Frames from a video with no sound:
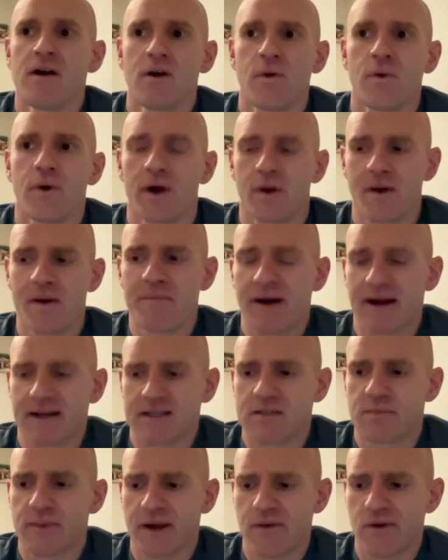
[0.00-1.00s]
when I went
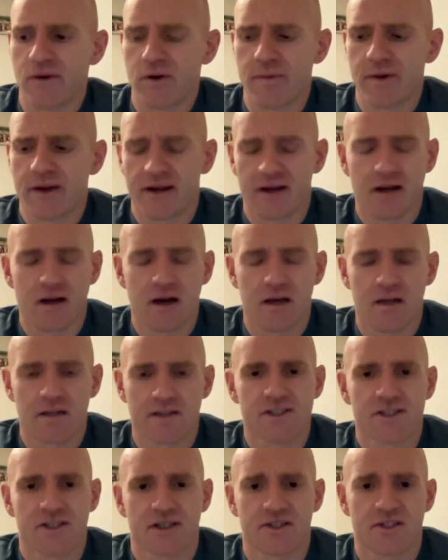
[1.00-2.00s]
back to play rugby in
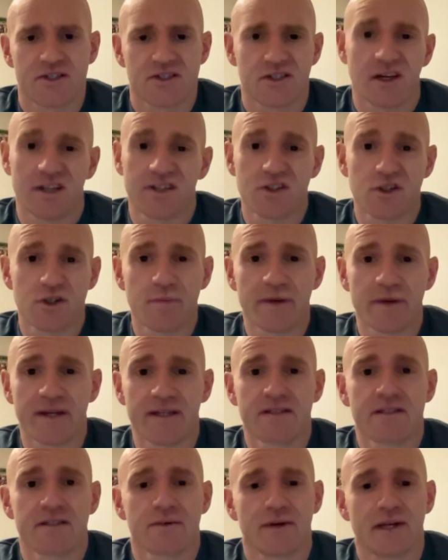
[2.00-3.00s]
college, I just got too
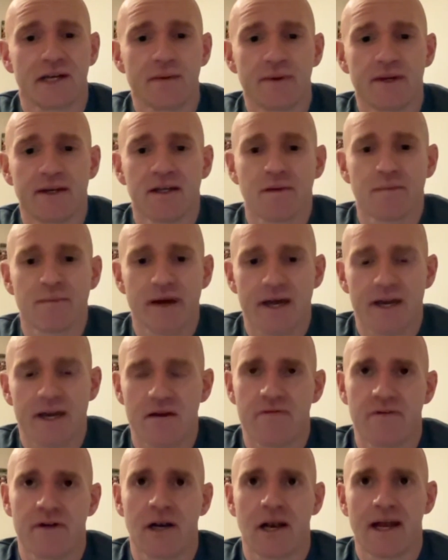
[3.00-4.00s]
big to really be
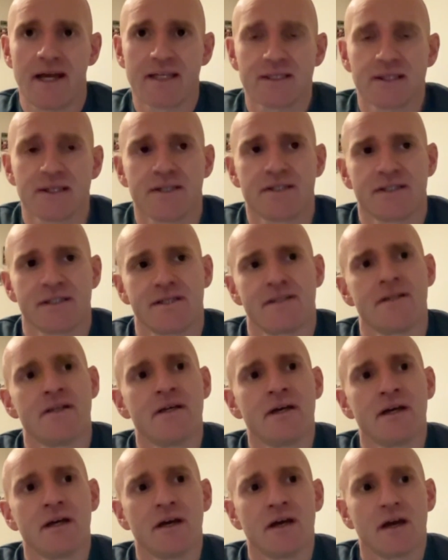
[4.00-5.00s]
competitive in lasers. And
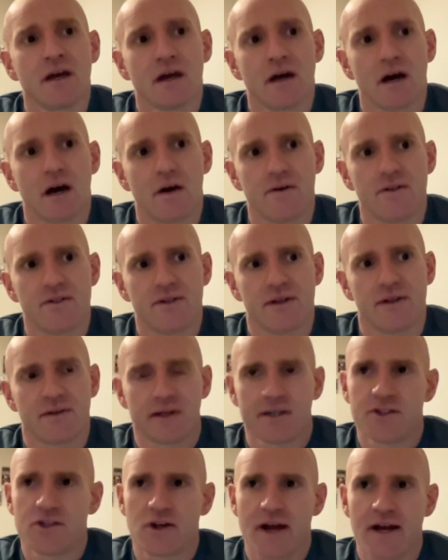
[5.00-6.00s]
I was, I
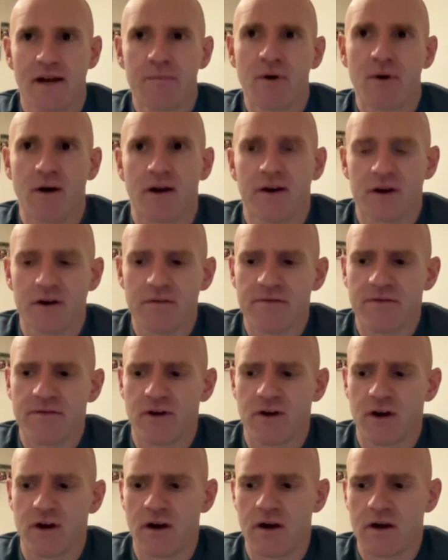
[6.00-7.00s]
think, training partner
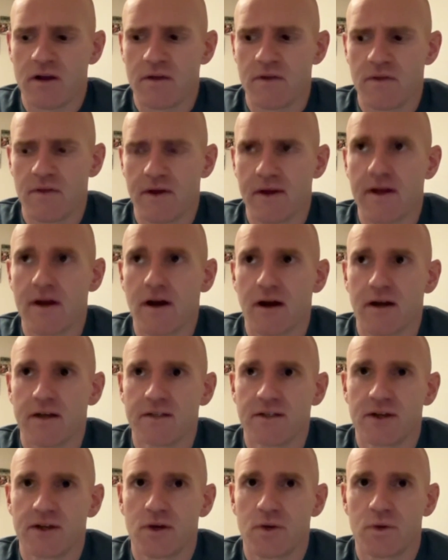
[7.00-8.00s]
for the
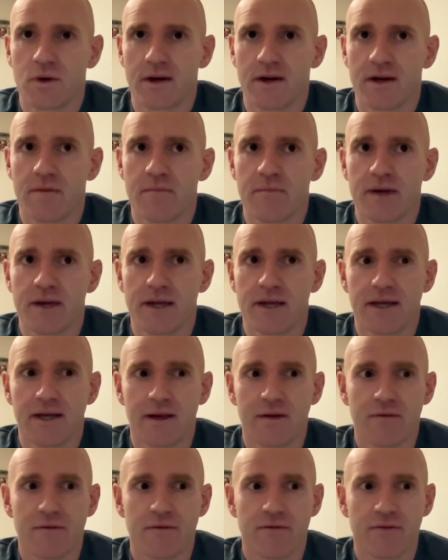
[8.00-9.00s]
guys who were
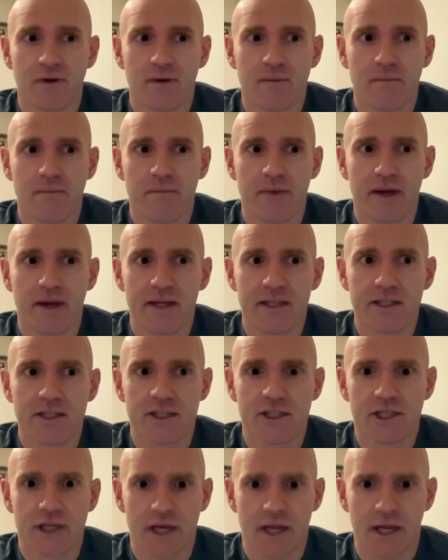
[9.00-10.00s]
competing for
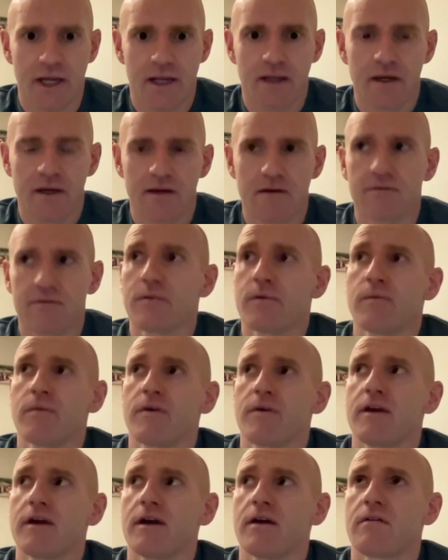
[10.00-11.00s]
Beijing. I
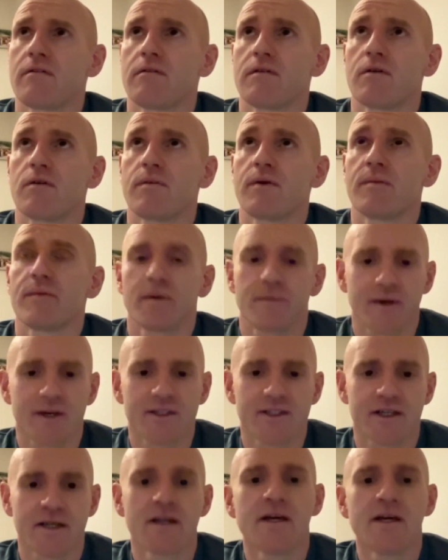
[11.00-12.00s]
remember, yeah, that would have been about
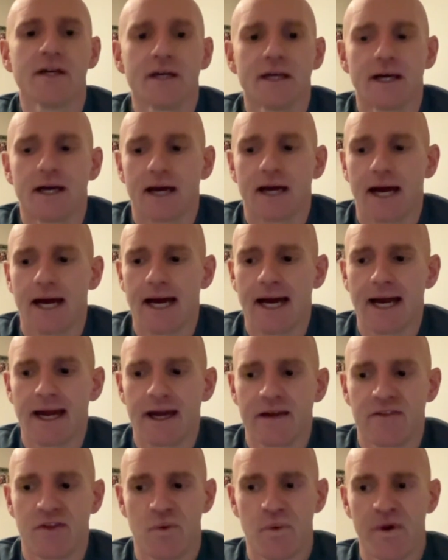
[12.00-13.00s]
Beijing.
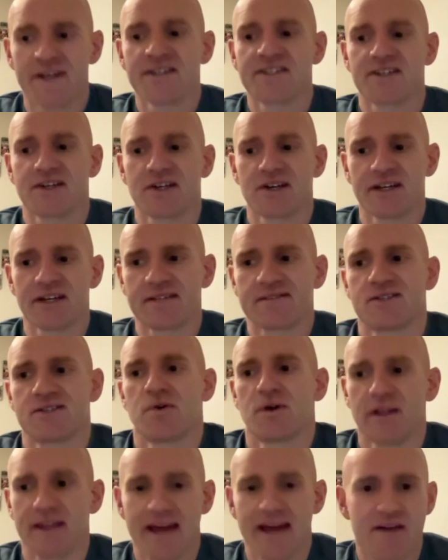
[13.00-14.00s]
In the winter, I'd
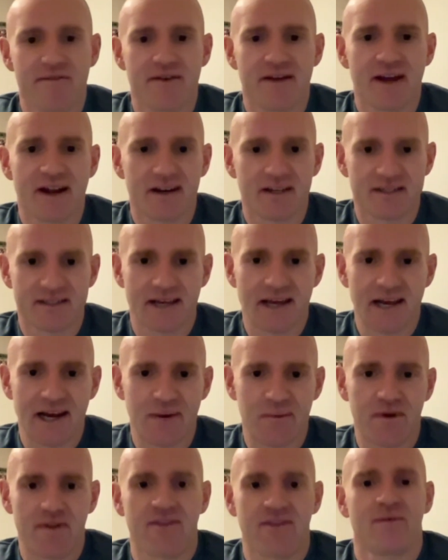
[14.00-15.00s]
do all the heavy air
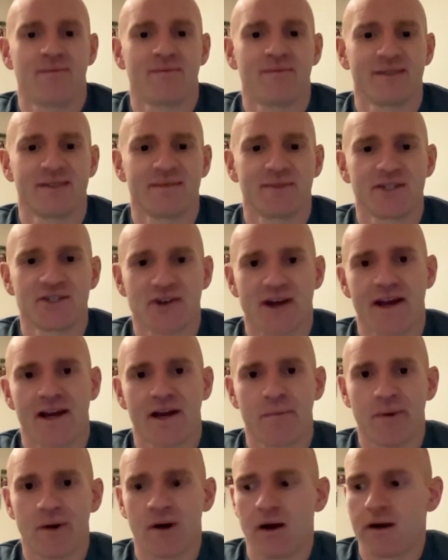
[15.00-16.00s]
sailing with them and be
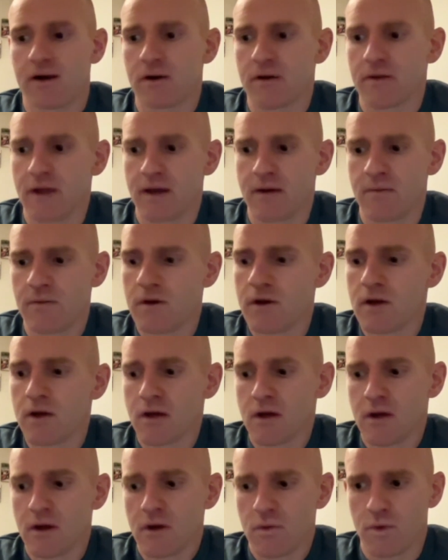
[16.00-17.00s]
training partner. And then
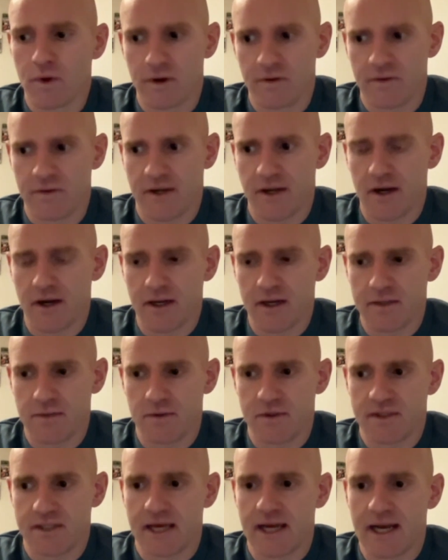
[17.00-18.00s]
one of the guys
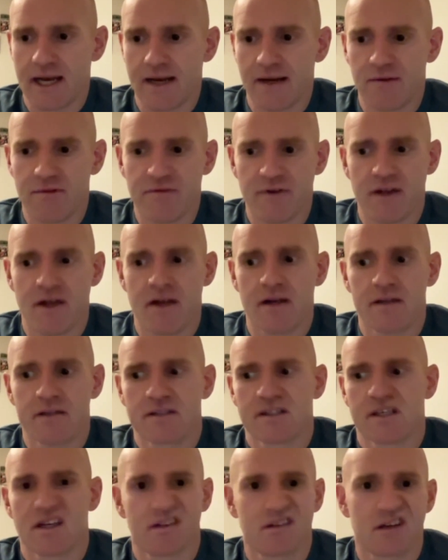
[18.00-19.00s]
was sailing a fin and
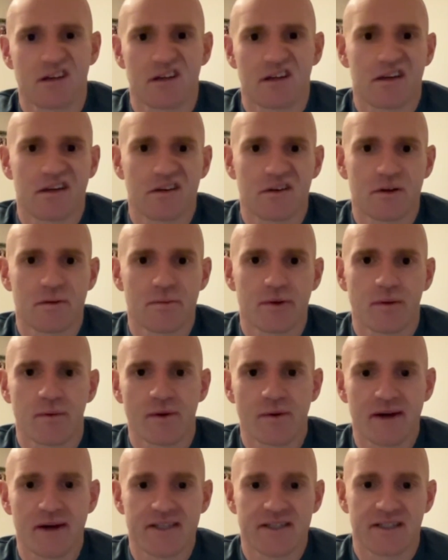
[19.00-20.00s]
said that, you're
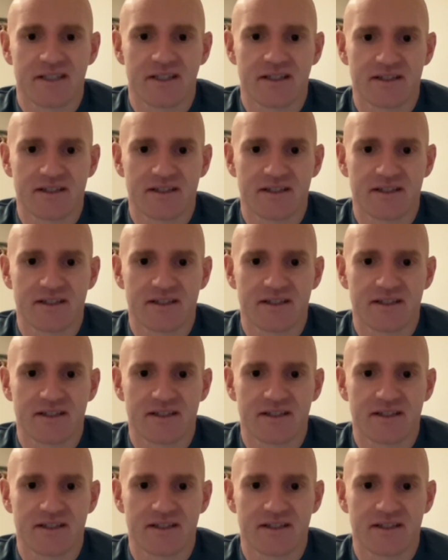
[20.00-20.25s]
probably wasting your